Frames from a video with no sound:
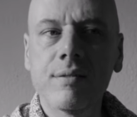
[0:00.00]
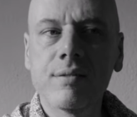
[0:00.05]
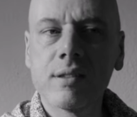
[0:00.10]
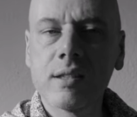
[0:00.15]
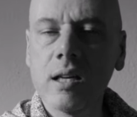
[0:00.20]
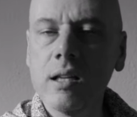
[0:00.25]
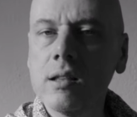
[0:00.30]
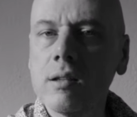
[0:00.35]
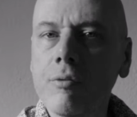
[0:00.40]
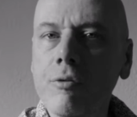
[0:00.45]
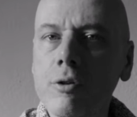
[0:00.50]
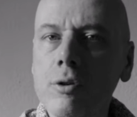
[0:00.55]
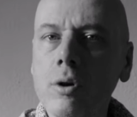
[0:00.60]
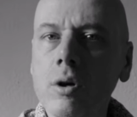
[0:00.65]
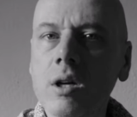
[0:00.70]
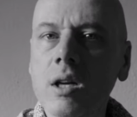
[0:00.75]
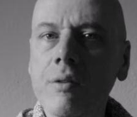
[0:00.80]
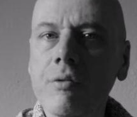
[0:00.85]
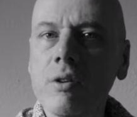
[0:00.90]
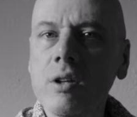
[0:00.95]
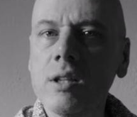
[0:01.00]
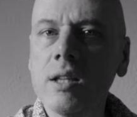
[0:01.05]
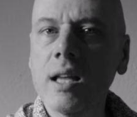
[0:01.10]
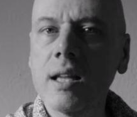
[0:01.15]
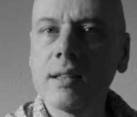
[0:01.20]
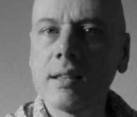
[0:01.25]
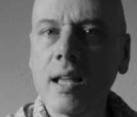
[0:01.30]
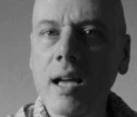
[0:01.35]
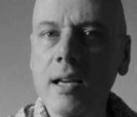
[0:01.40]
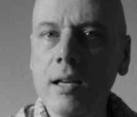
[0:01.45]
street photography
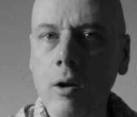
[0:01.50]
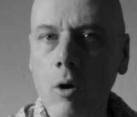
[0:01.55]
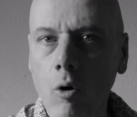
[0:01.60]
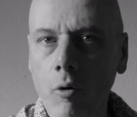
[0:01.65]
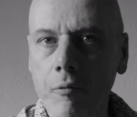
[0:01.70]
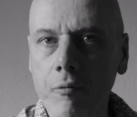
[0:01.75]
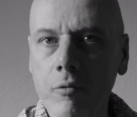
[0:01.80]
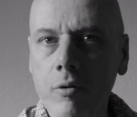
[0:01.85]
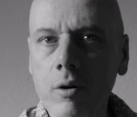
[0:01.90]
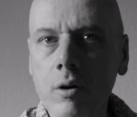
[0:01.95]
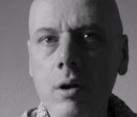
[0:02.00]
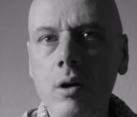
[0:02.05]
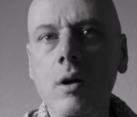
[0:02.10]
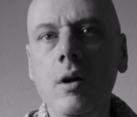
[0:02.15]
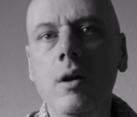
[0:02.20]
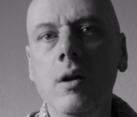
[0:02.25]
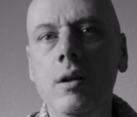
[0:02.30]
that I love,